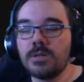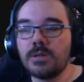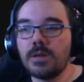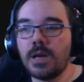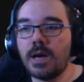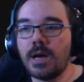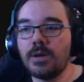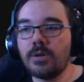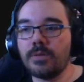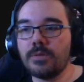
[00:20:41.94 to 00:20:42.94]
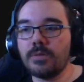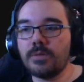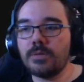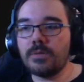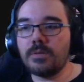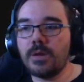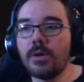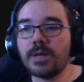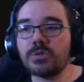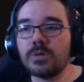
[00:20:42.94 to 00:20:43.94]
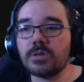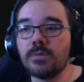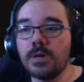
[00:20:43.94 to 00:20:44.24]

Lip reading: Not. Oh yeah, sweet tooth.